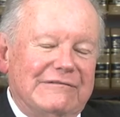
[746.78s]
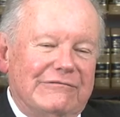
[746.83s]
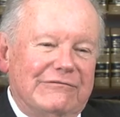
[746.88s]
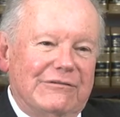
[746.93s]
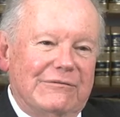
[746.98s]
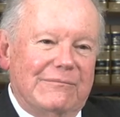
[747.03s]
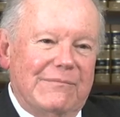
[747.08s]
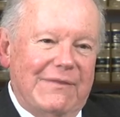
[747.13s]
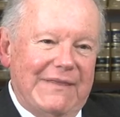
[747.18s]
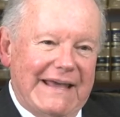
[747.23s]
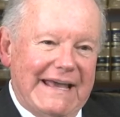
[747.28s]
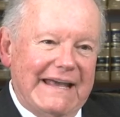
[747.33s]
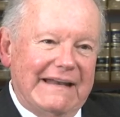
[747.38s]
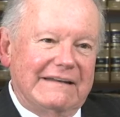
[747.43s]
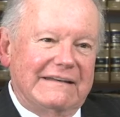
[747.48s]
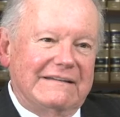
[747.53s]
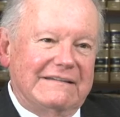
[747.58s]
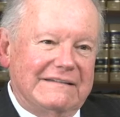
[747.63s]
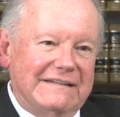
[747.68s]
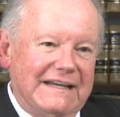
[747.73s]
From
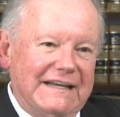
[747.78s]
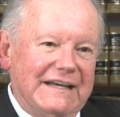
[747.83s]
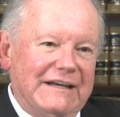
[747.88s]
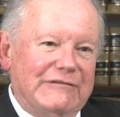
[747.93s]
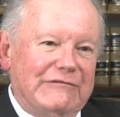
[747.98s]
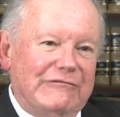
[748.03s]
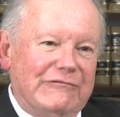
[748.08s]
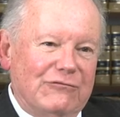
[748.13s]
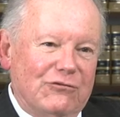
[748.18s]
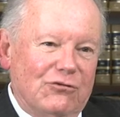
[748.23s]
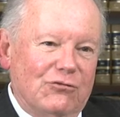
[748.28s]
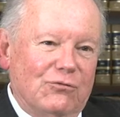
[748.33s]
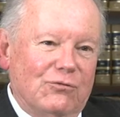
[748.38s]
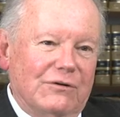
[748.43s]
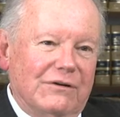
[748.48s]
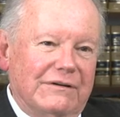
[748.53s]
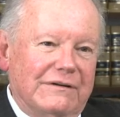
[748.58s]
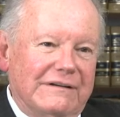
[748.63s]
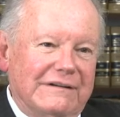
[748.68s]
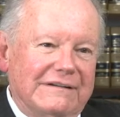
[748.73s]
that day
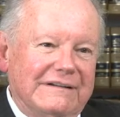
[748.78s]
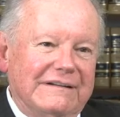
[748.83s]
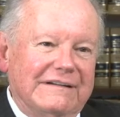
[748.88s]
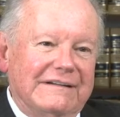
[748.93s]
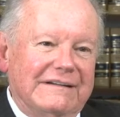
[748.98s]
forward, Boy.